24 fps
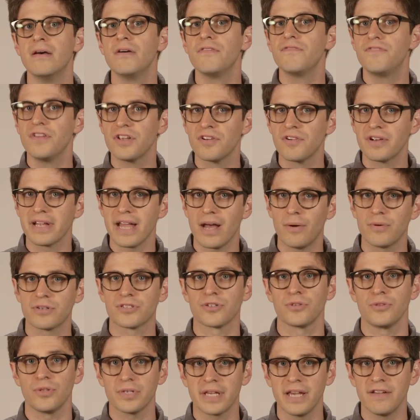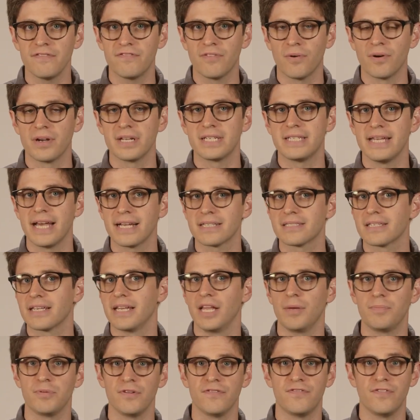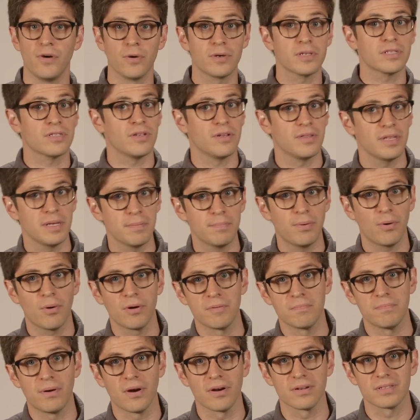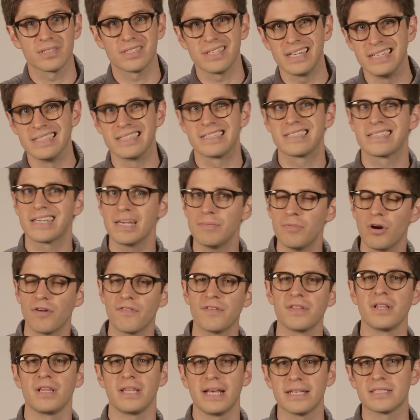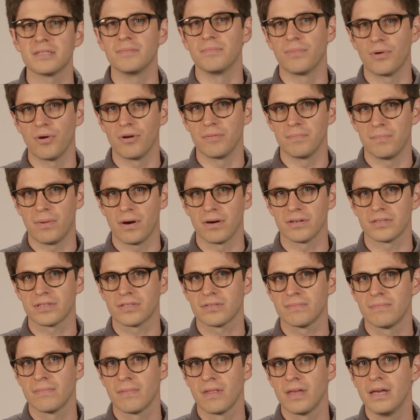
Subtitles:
Figuring out what you're looking for in a text can help you focus on the important parts and skim over the less important parts.